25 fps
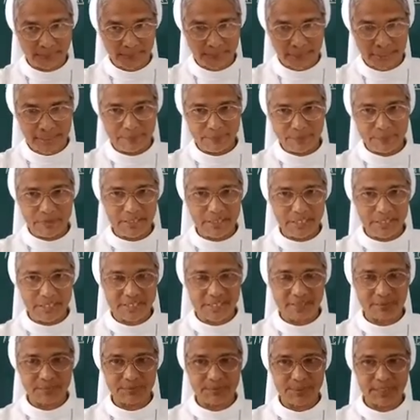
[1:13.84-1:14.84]
kept
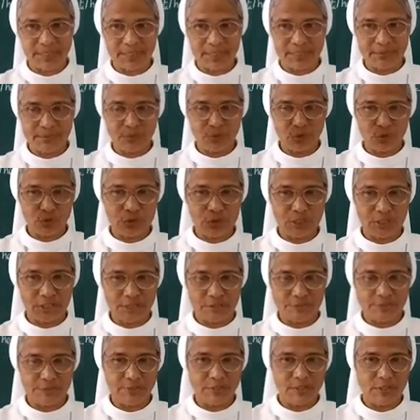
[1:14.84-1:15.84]
there something,
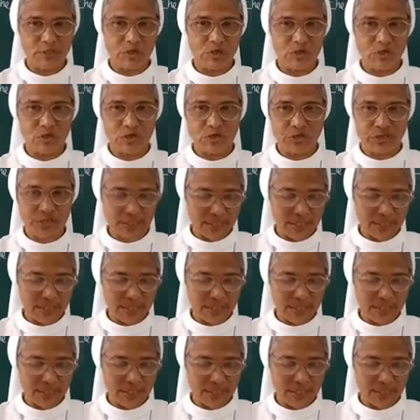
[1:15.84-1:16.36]
Buddha's picture